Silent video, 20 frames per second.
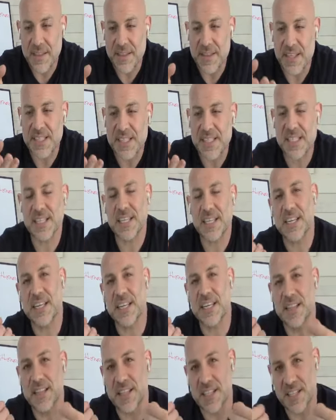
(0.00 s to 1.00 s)
The acidity
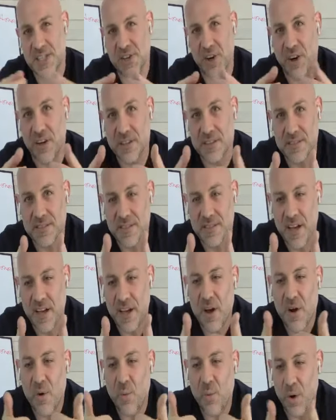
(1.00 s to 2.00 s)
and the salt
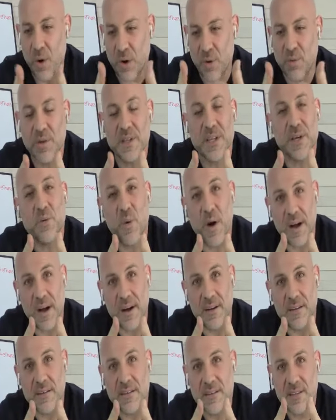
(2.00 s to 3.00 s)
work really
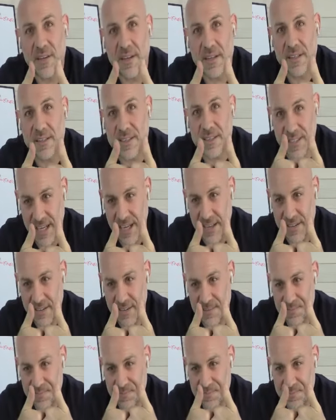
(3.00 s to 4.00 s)
well together.
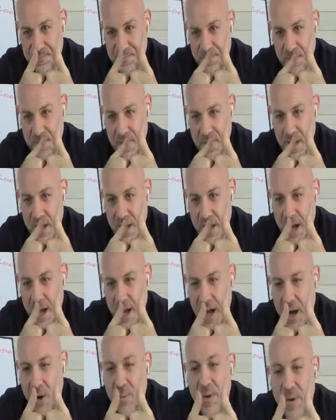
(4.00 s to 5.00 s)

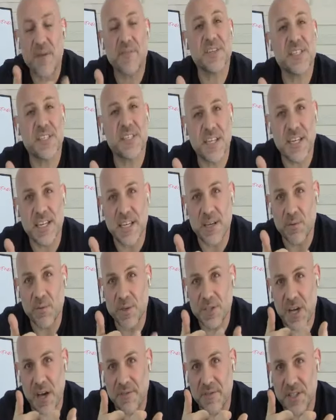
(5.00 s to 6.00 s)
We have acidity,
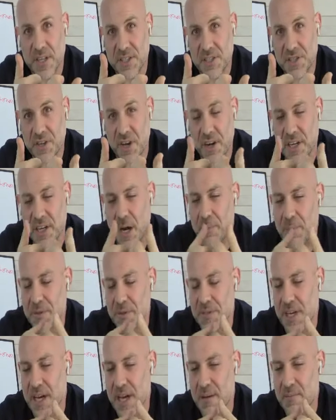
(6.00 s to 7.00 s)
which I've touched on a couple
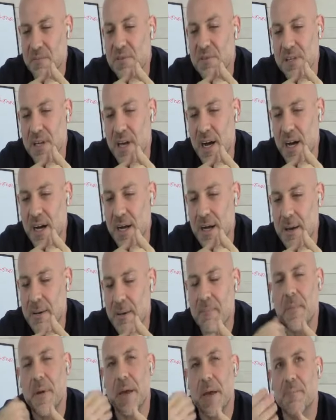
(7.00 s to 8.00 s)
times.
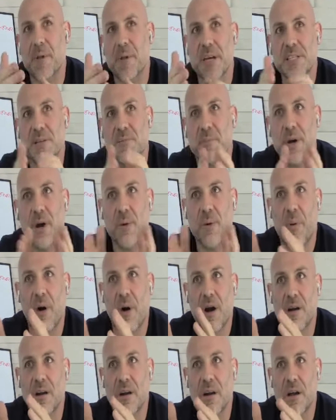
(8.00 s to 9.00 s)
It plays a bigger
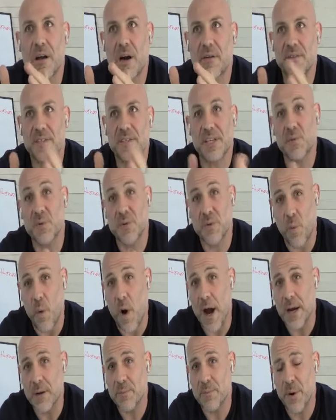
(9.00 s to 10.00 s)
part, obviously, with
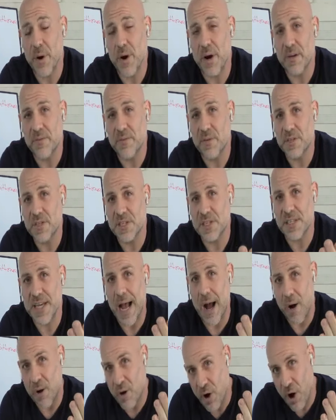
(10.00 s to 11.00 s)
wine pairing versus
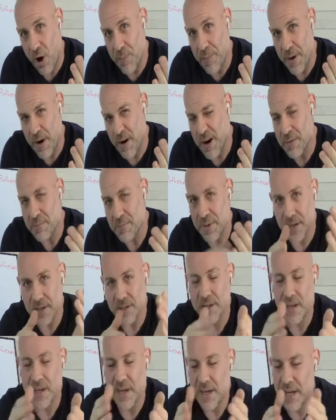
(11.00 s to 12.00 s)
alcohol pairing, but
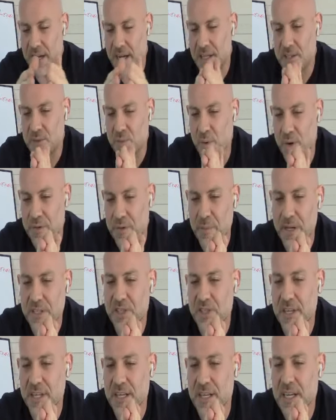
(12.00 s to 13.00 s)
it's worth
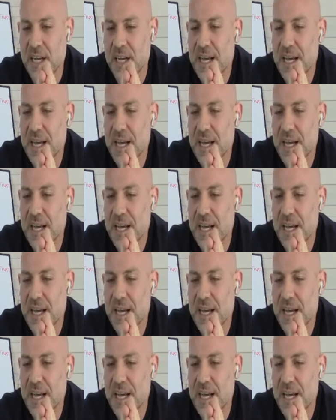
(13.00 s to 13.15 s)
mentioning.